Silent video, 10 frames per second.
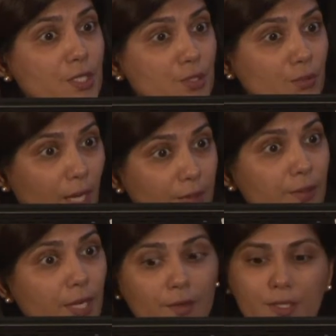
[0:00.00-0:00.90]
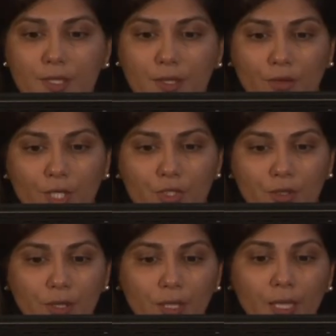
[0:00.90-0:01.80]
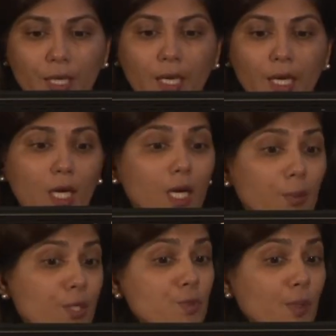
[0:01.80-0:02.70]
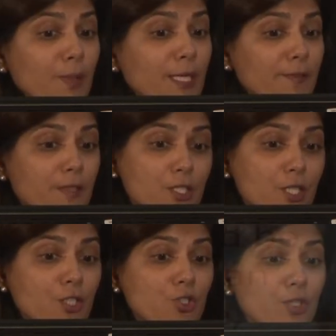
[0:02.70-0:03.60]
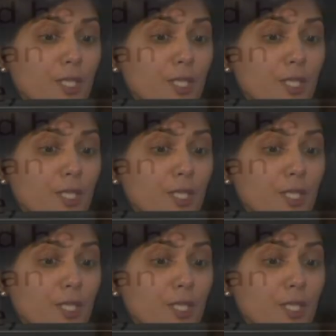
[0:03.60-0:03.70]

to other areas in the region, because we believe that surgery